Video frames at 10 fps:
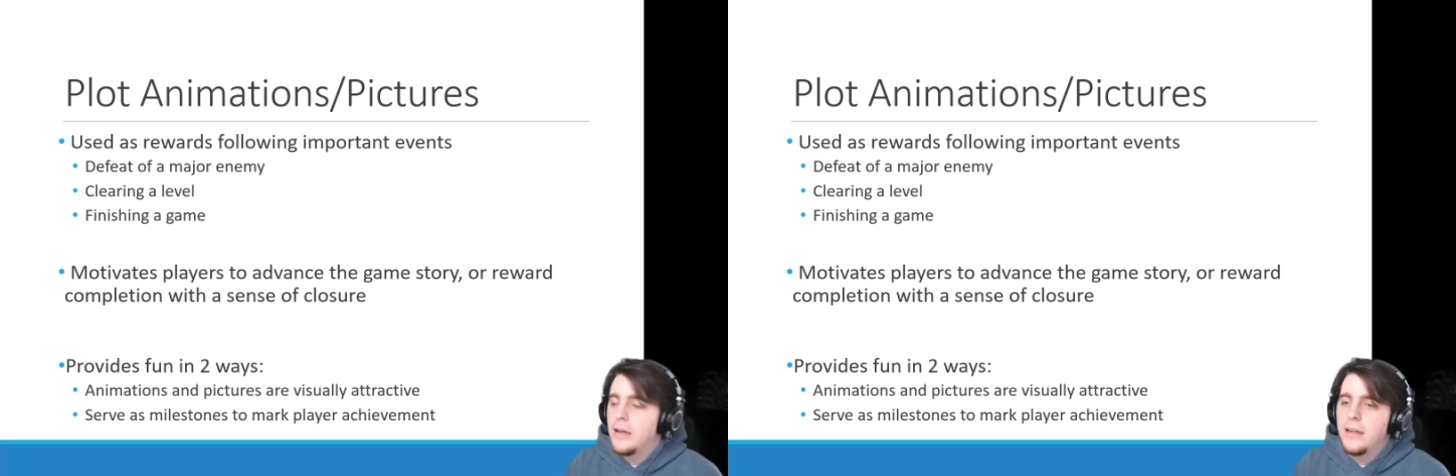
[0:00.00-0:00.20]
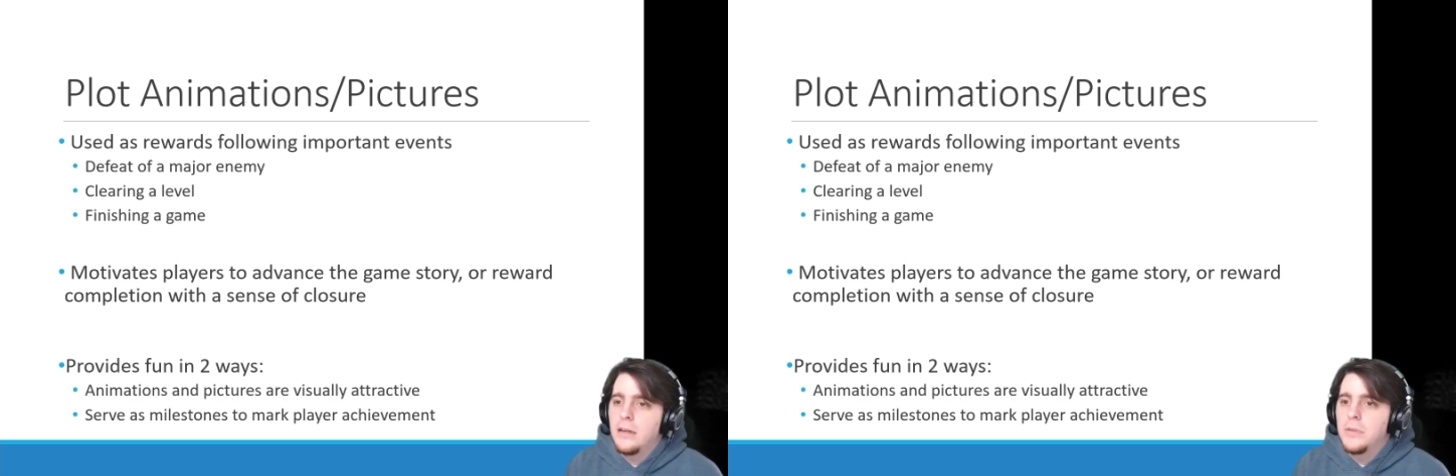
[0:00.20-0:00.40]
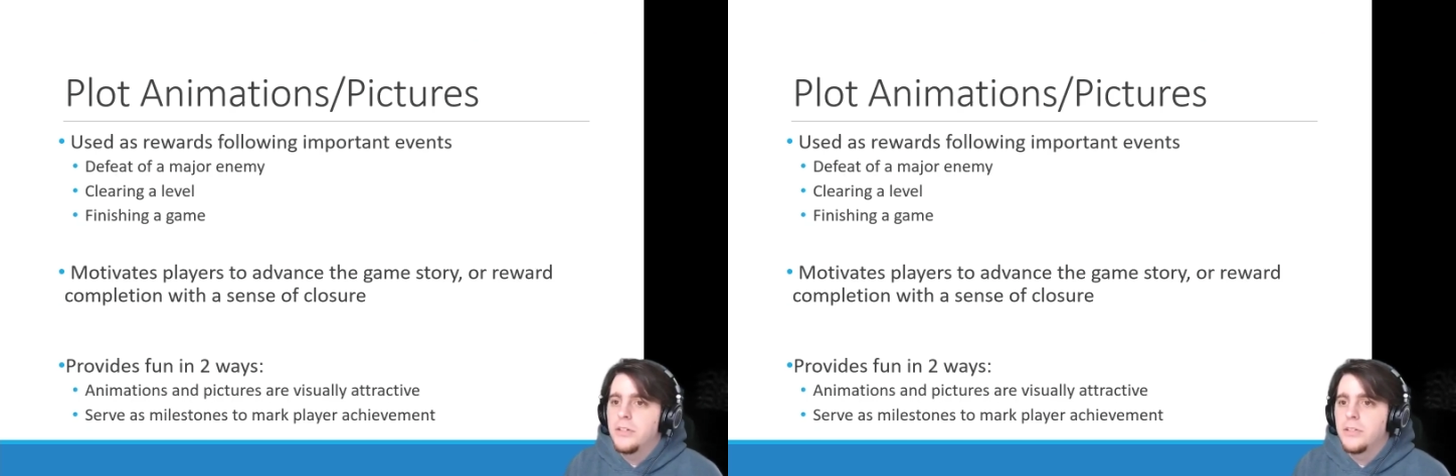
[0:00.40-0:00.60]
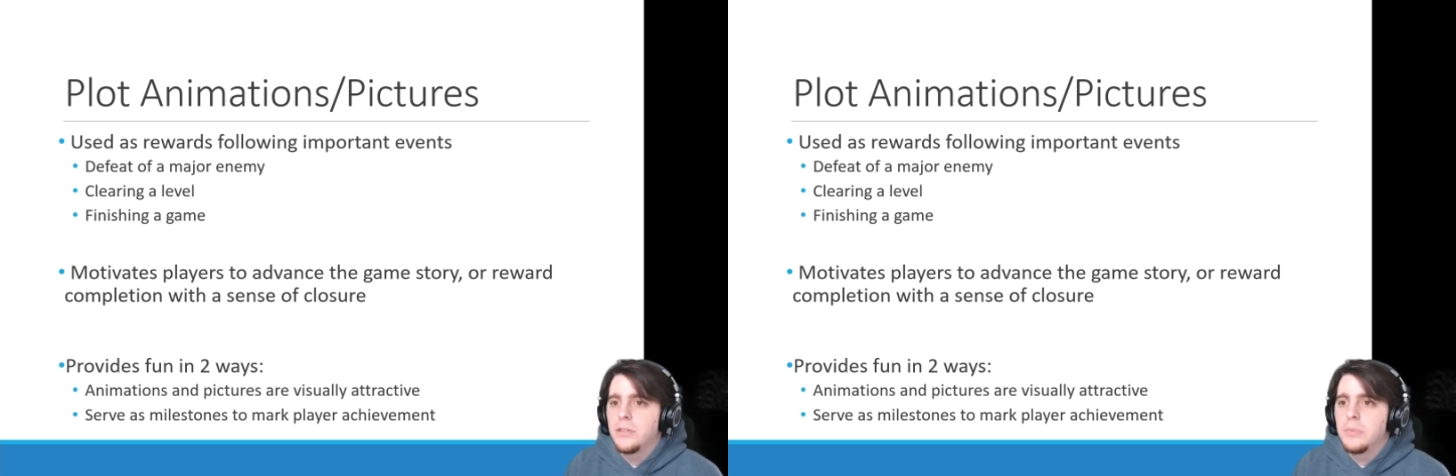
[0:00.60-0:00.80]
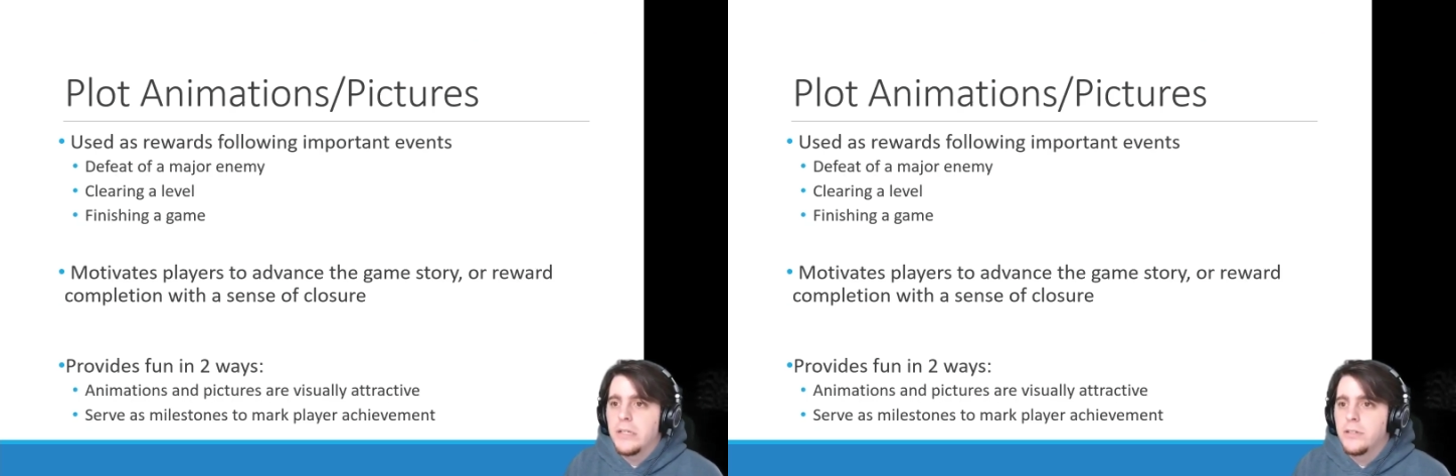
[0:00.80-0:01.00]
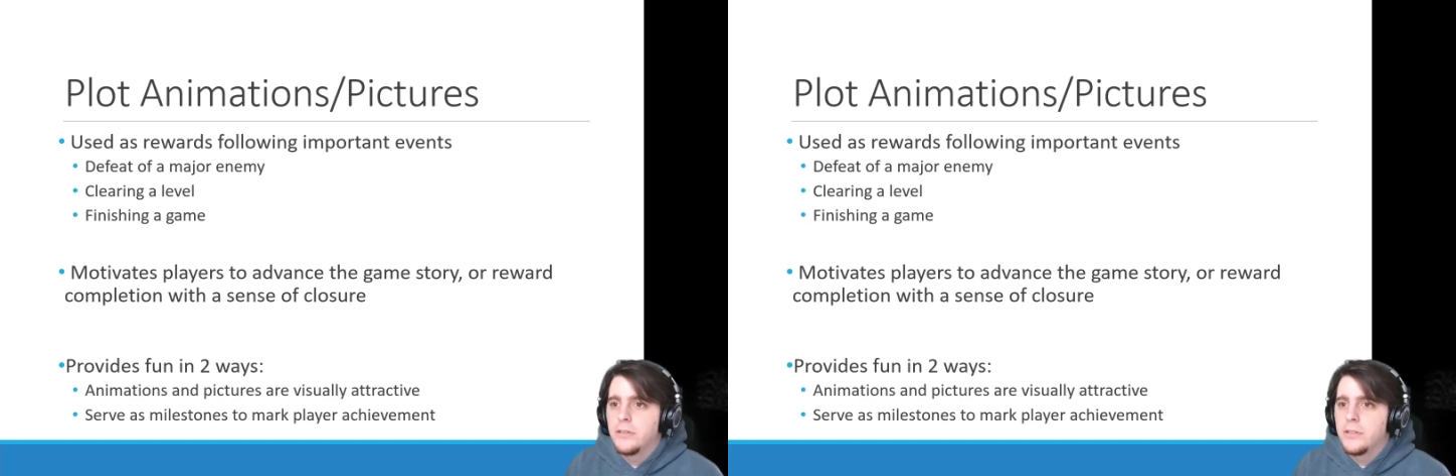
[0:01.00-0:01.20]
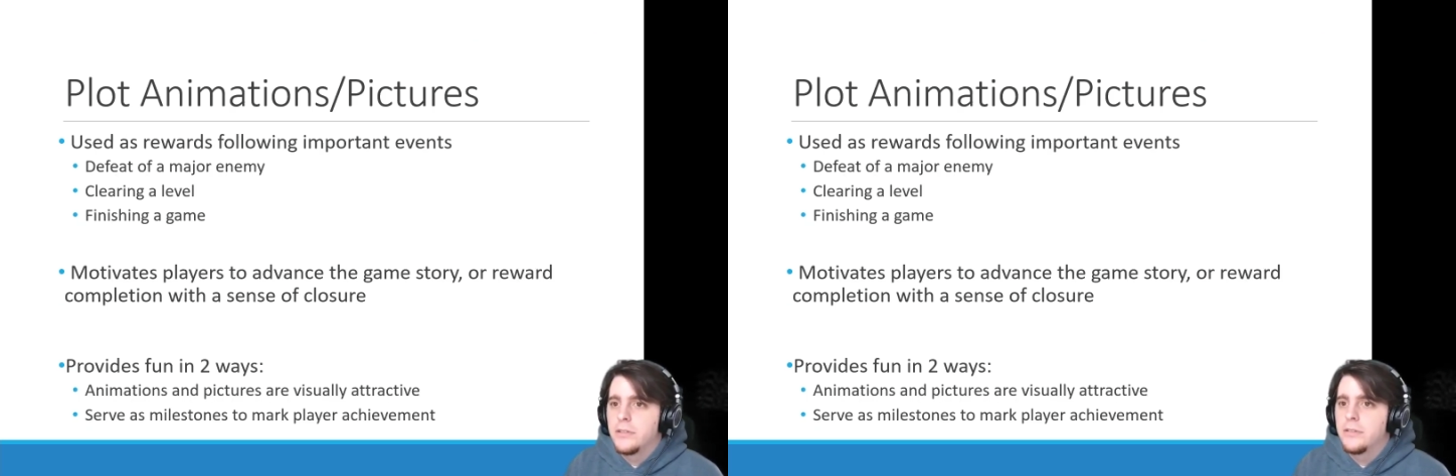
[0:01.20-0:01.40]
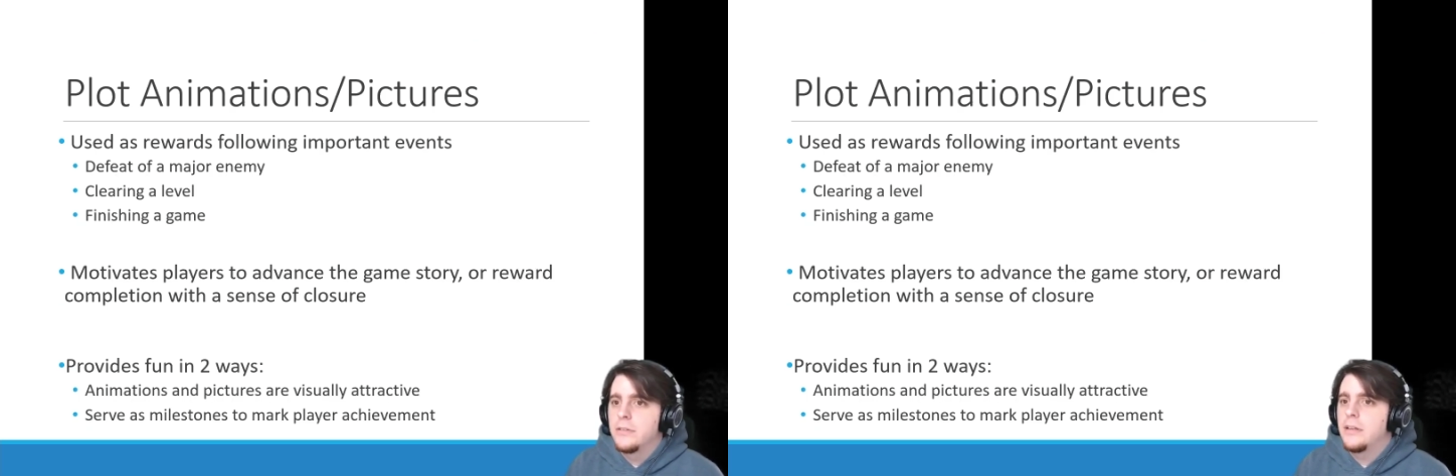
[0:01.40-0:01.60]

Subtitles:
animations and pictures.